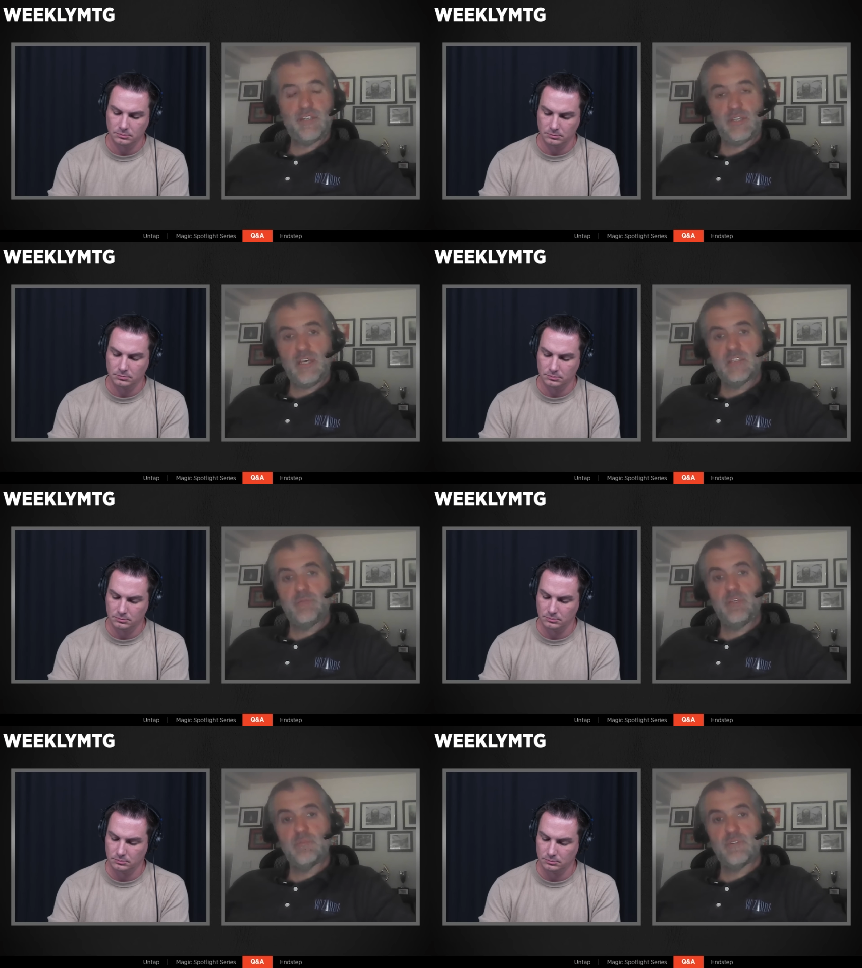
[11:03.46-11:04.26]
Speaker 1: Magic as
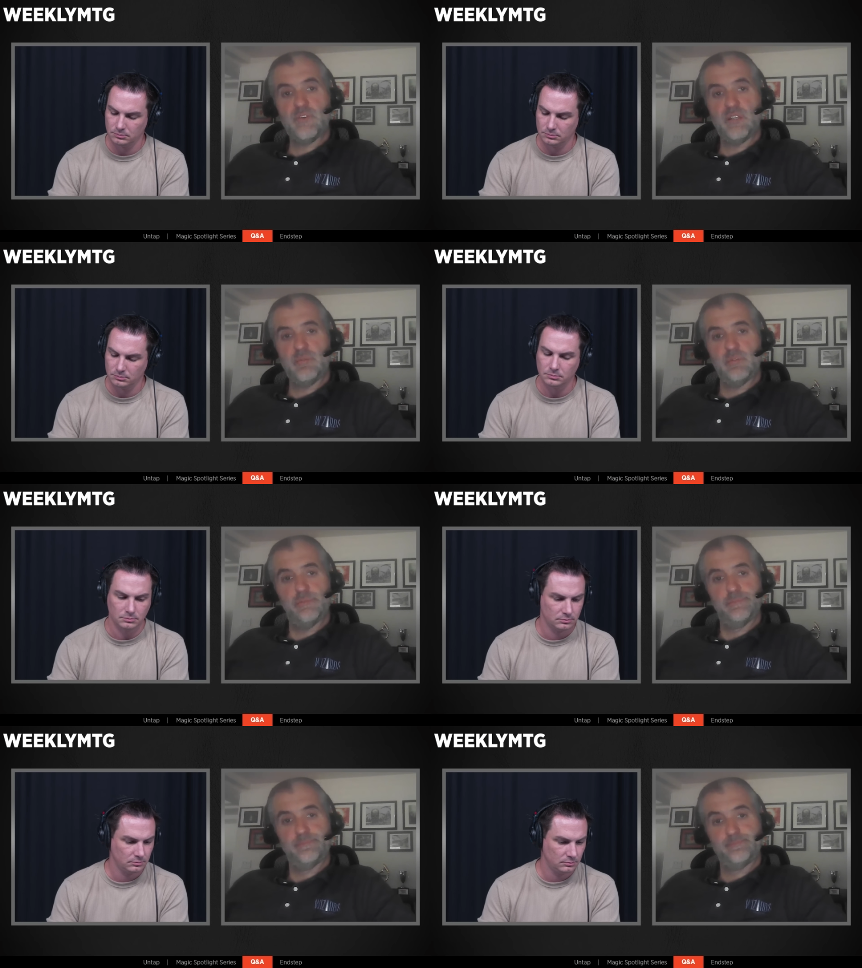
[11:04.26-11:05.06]
it becomes
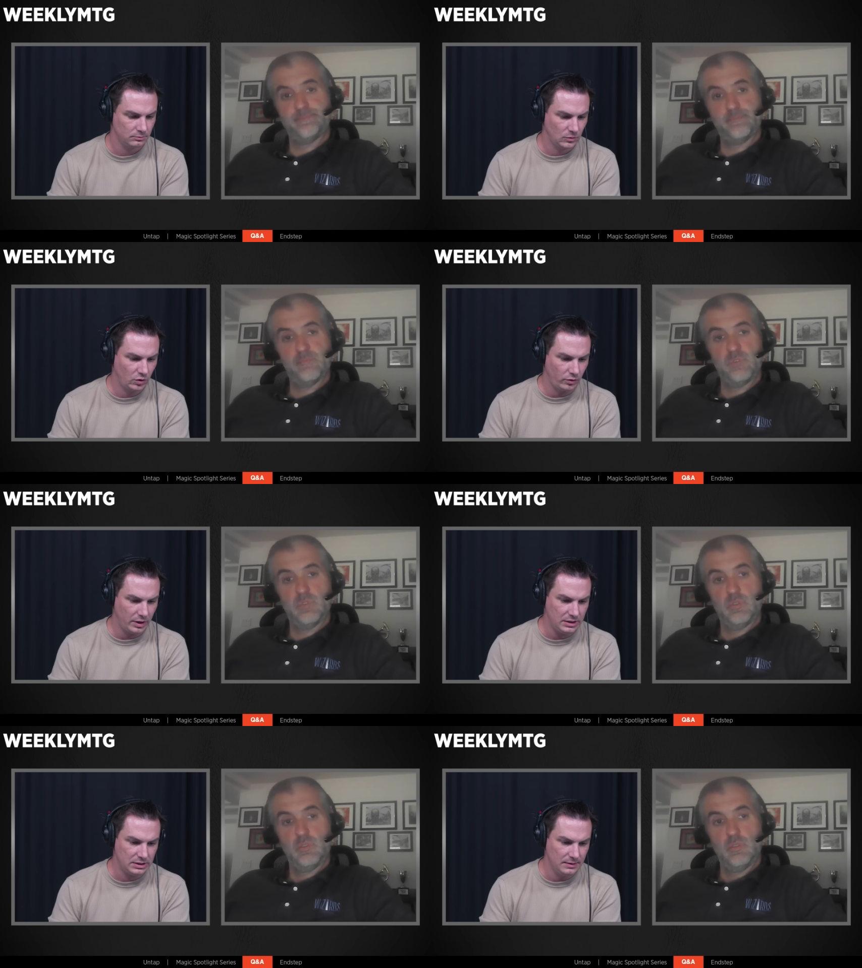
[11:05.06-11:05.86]
available.
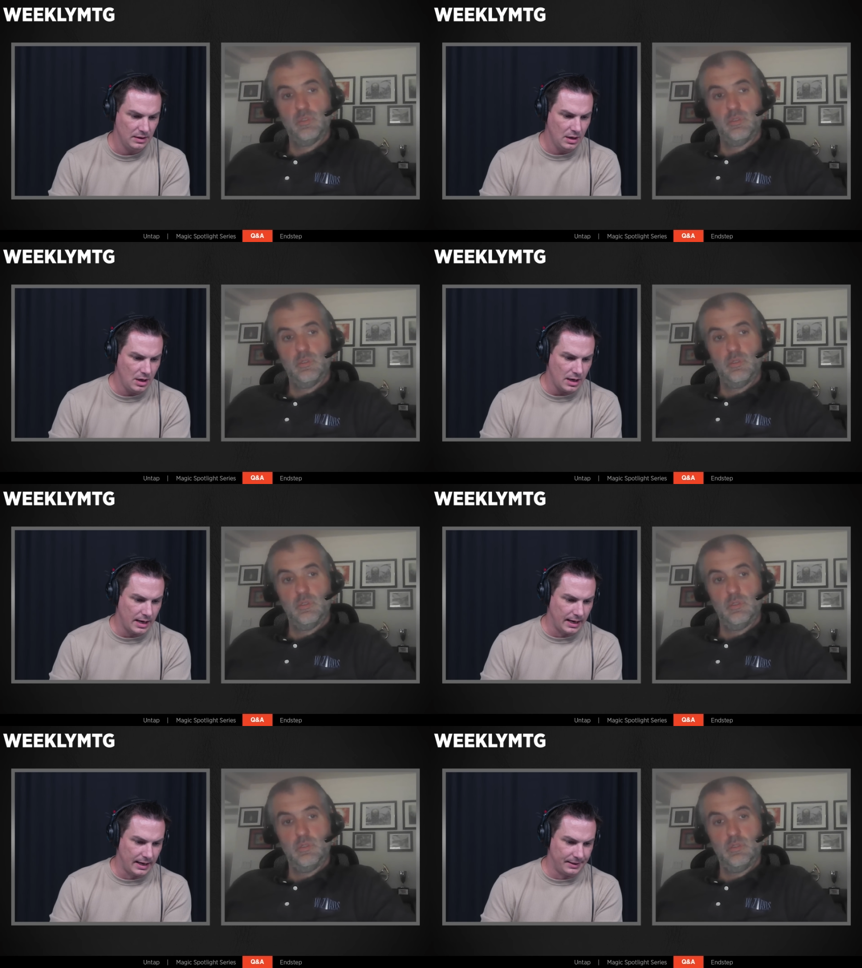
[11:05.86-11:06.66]
Speaker 2: Great.
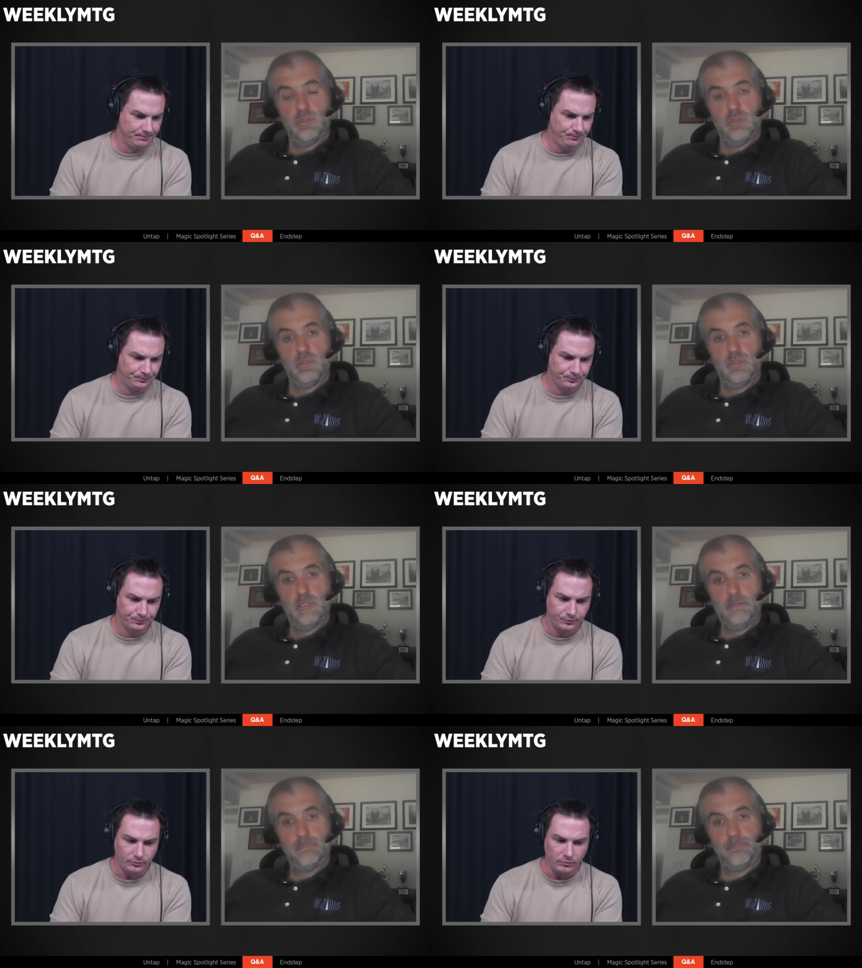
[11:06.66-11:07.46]
Um,
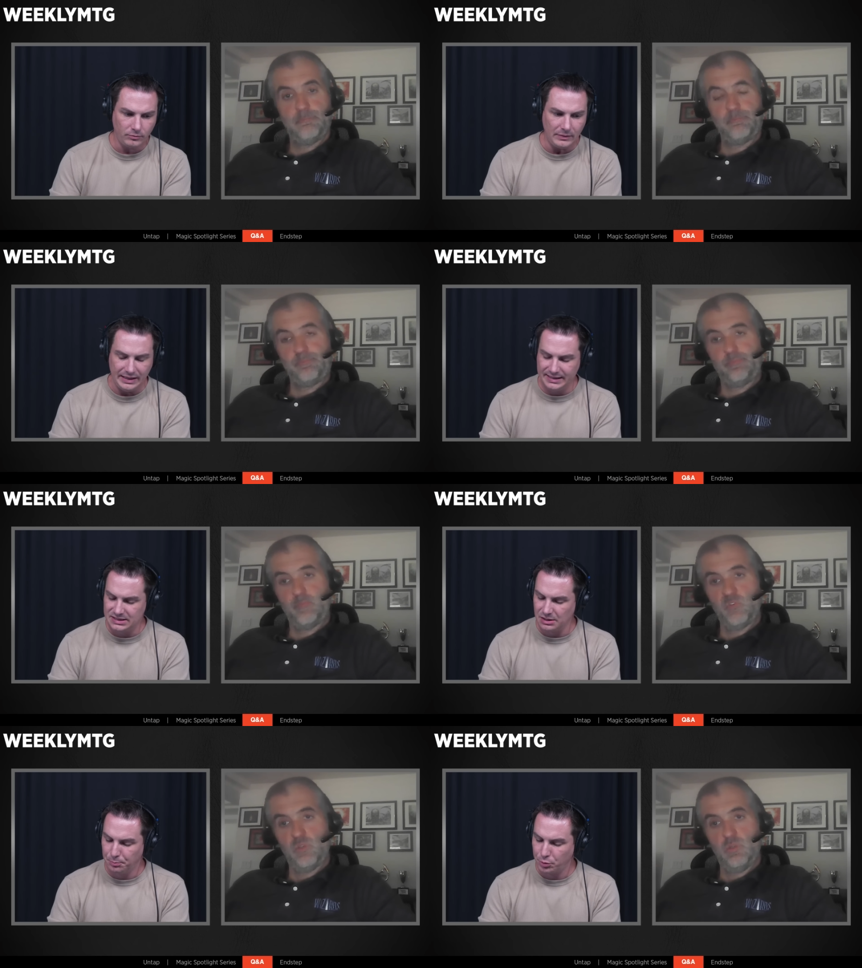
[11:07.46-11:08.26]

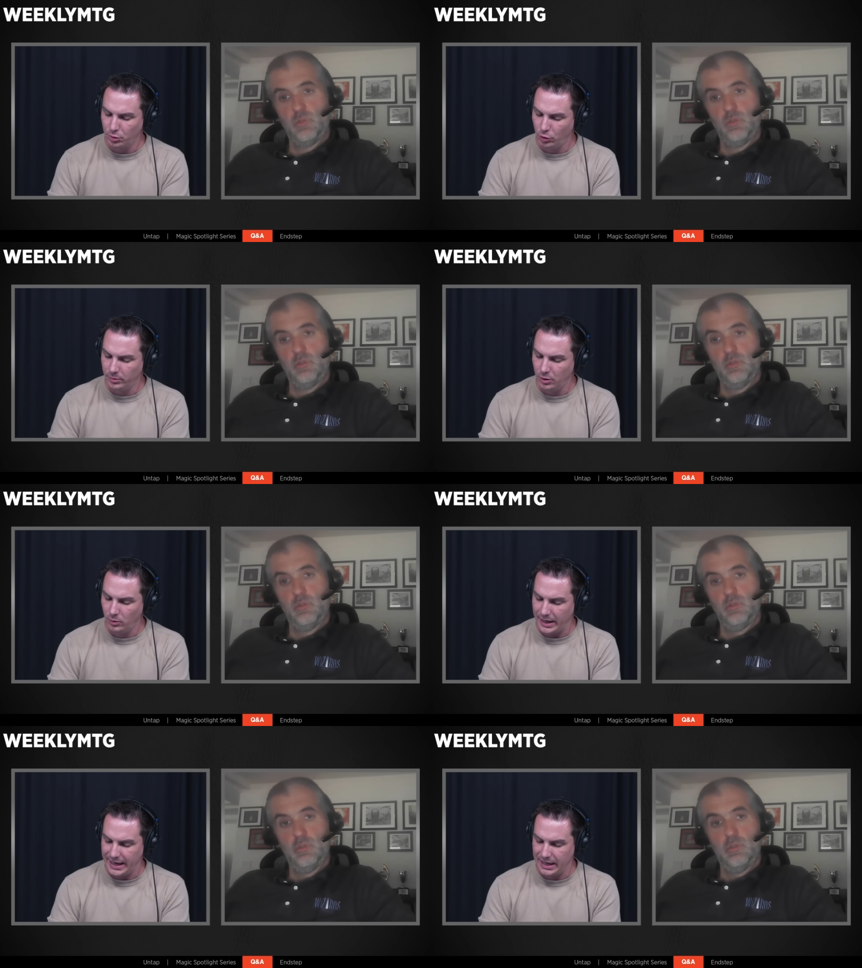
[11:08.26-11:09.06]
is the
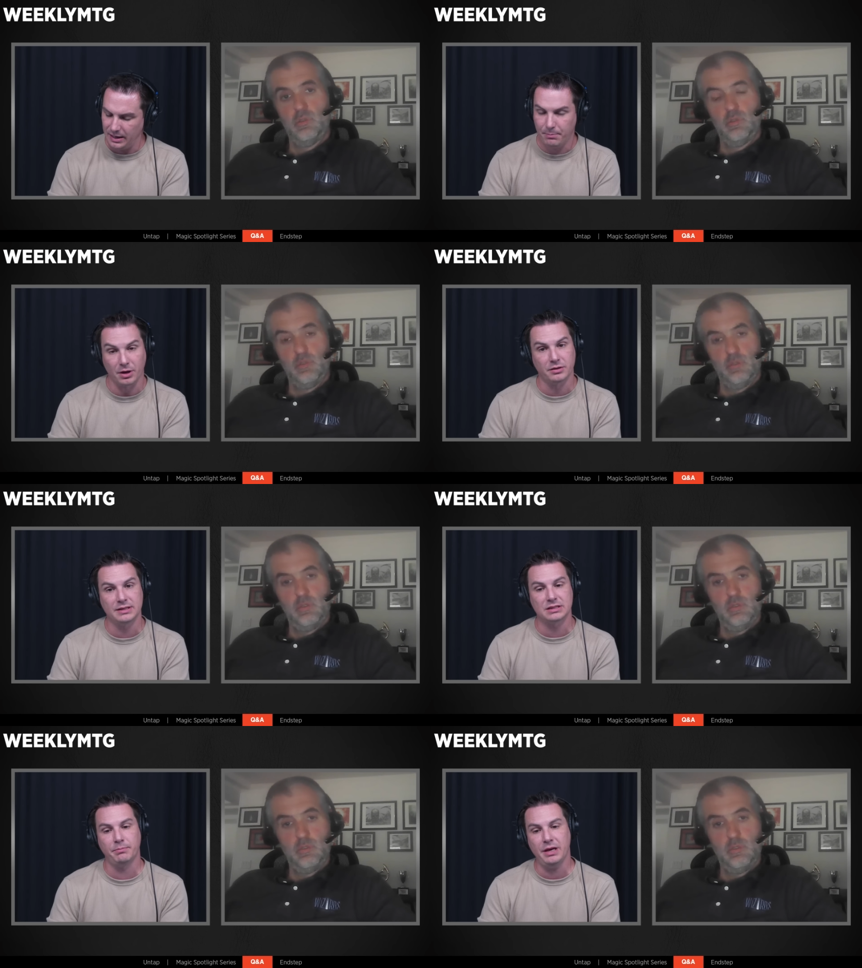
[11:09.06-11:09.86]
promo a
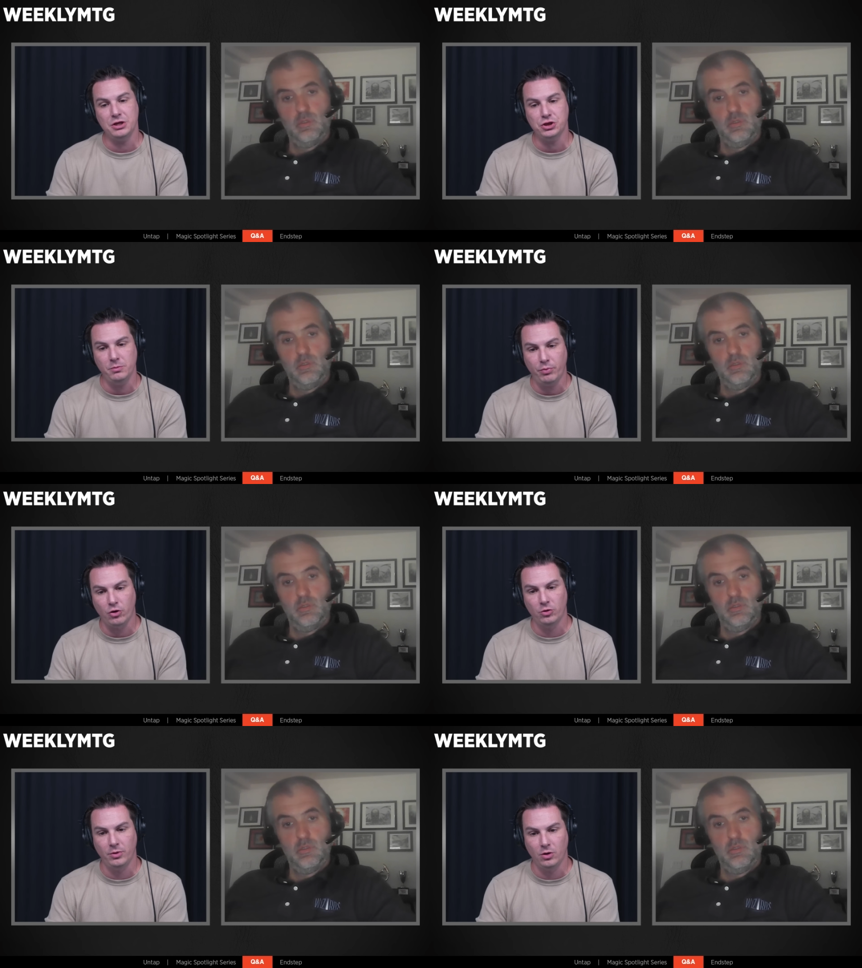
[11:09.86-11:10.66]
participation
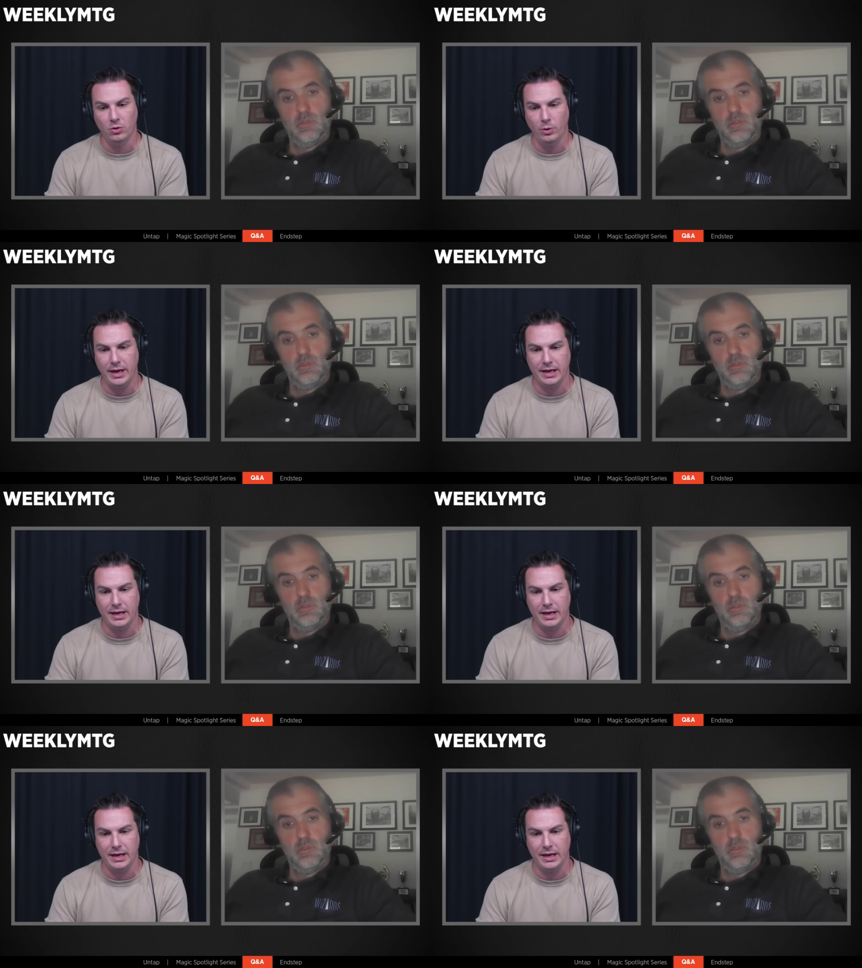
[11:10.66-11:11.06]
promo,